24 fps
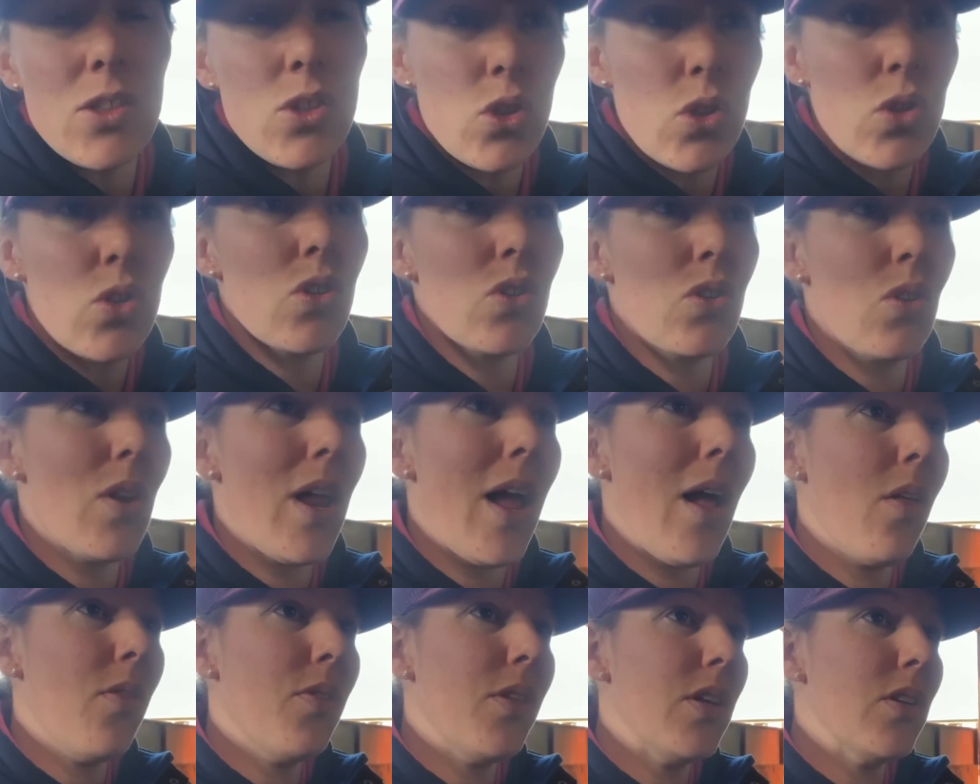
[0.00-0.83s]
just as
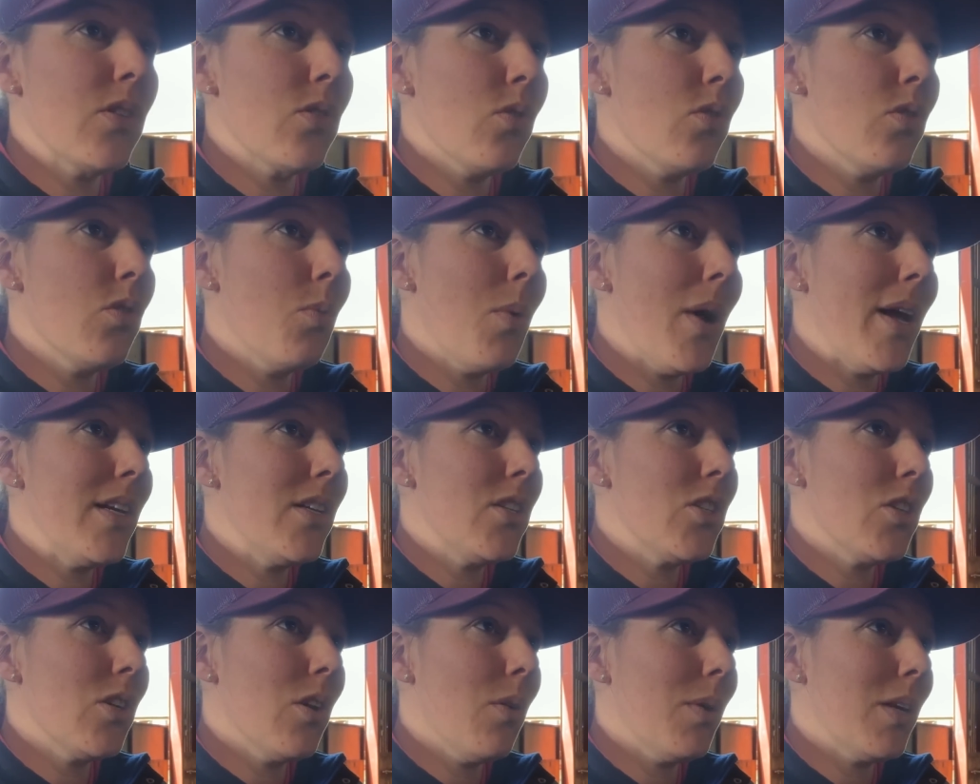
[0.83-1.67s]
unhealthy as
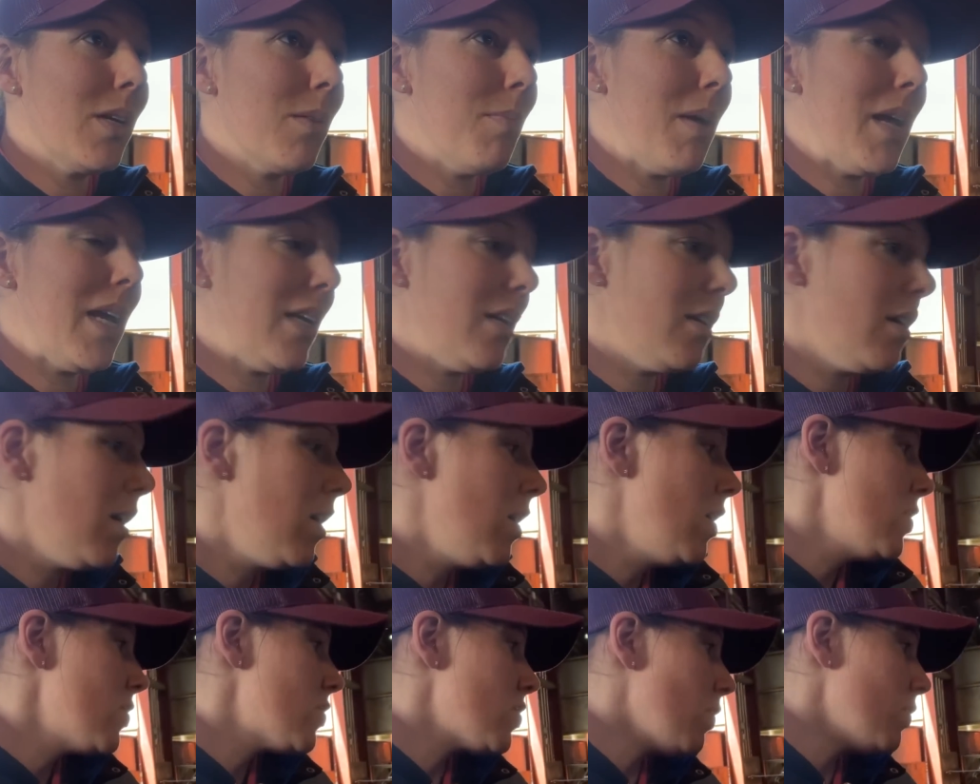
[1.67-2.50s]
underweight, do you know what I mean?
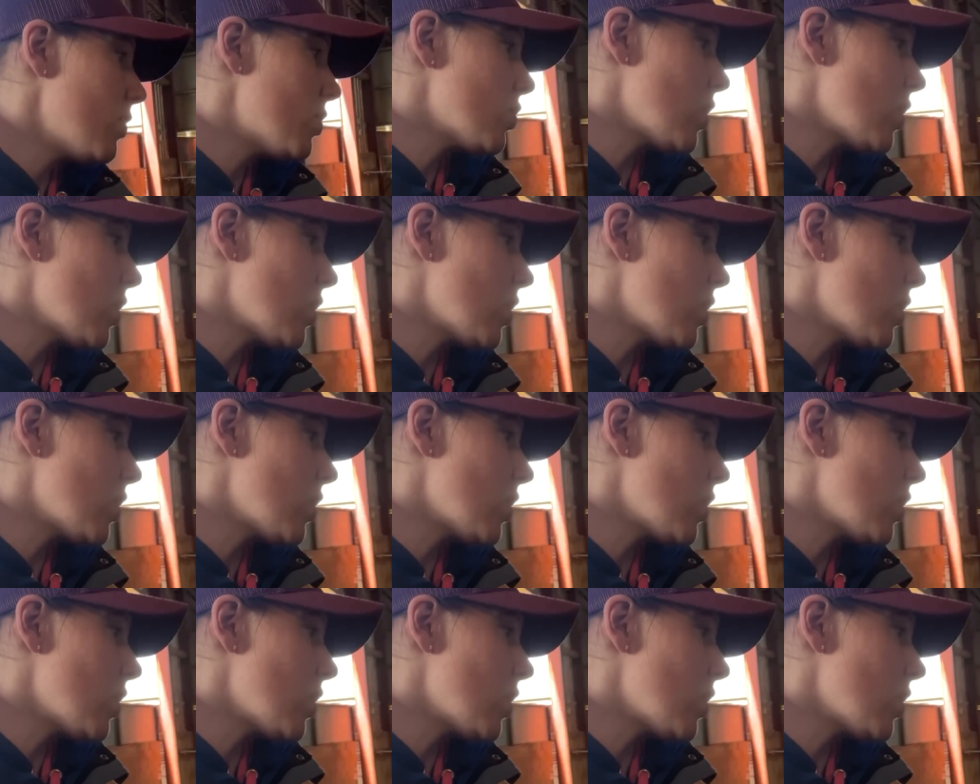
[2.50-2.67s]
So it's